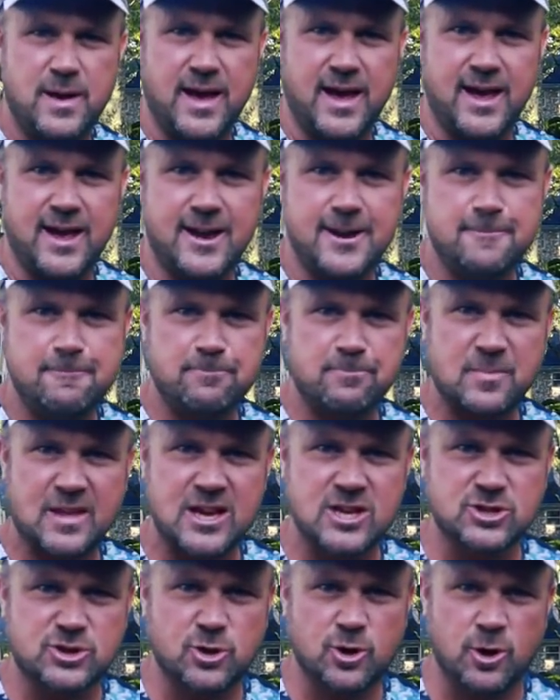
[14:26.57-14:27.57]
bed
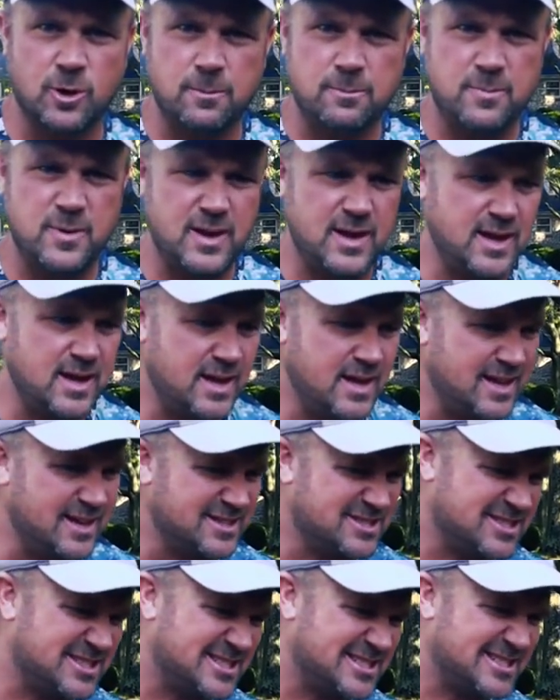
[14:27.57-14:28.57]
is gonna be
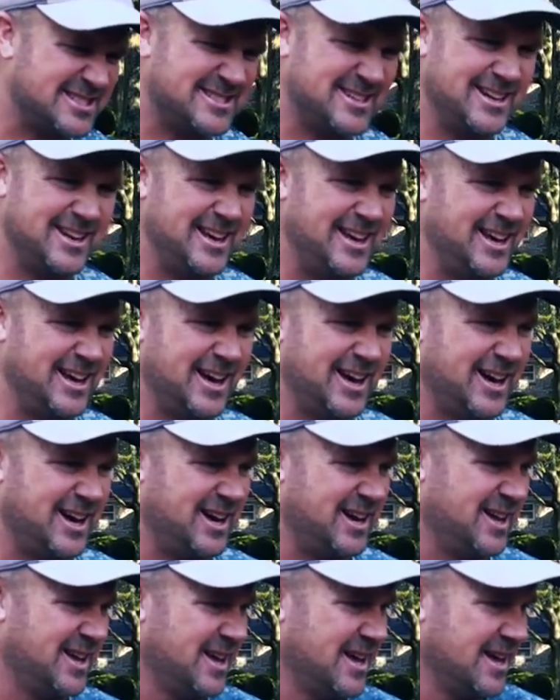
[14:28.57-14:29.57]

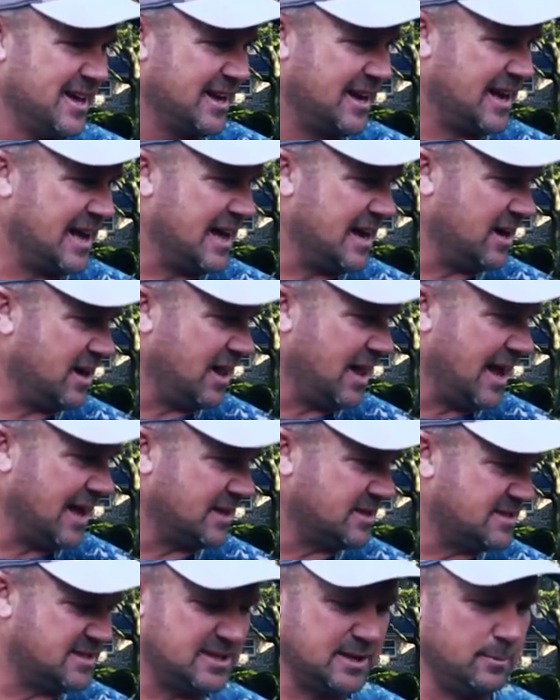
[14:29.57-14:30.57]
uh, kind of
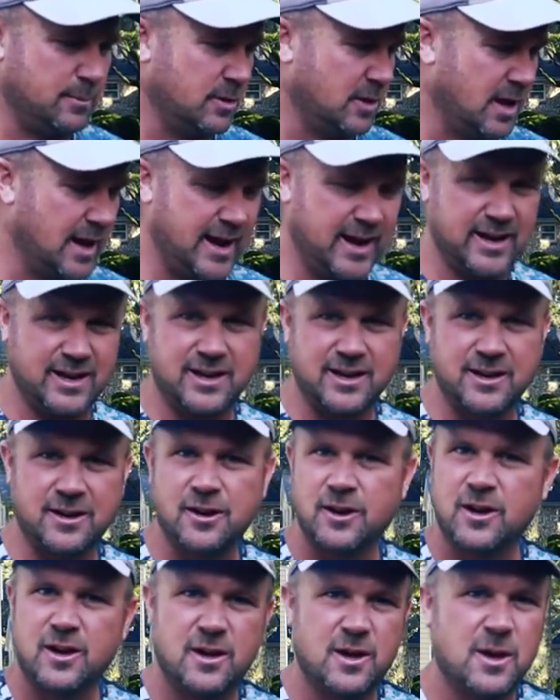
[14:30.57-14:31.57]
like simulating
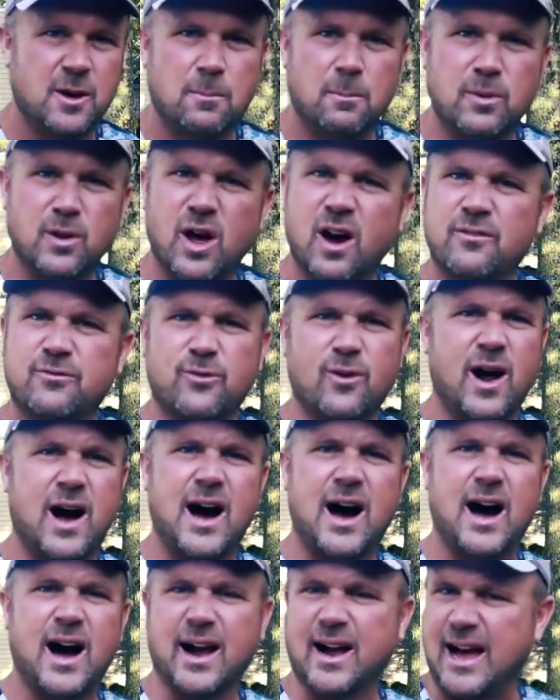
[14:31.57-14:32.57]
bluff
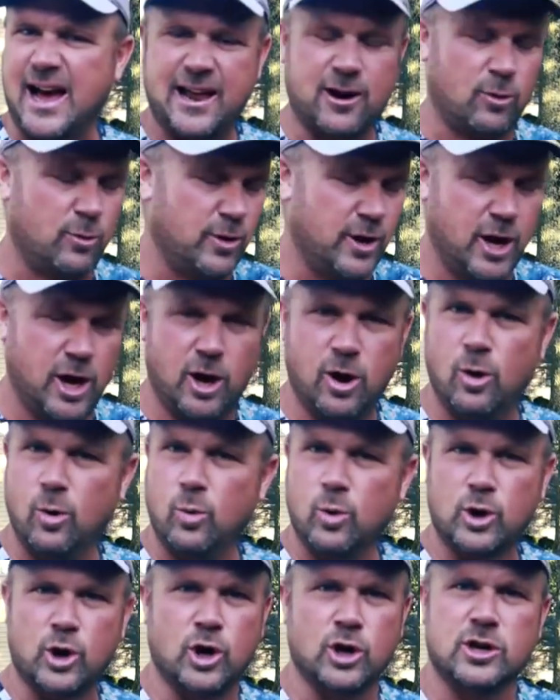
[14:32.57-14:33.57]
rock. I don't know.
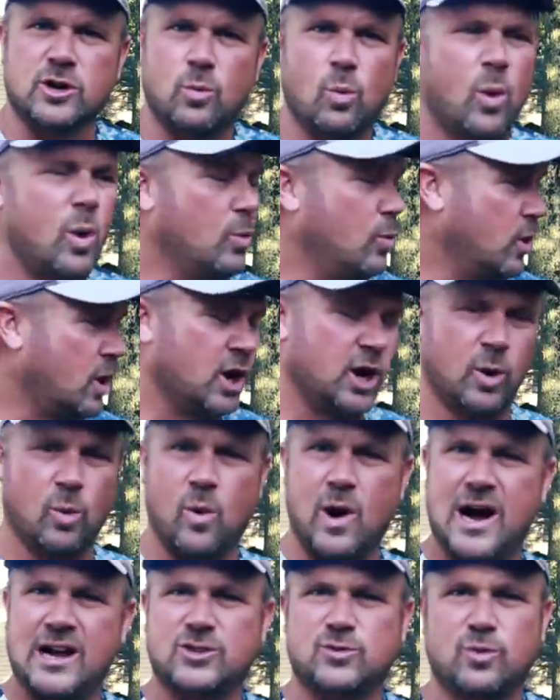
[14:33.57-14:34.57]
We're gonna we're gonna
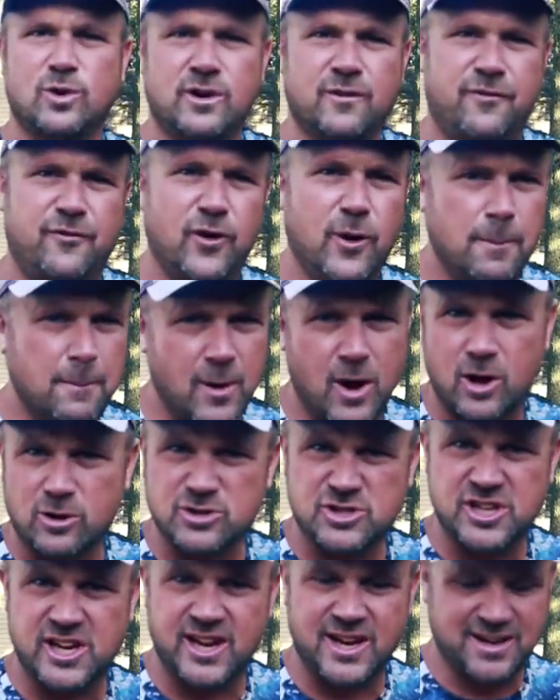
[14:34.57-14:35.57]
watch what a football
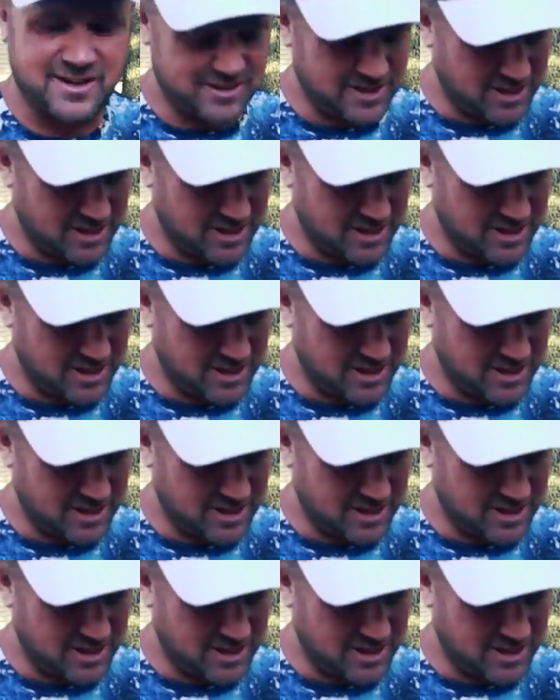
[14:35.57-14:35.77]
jig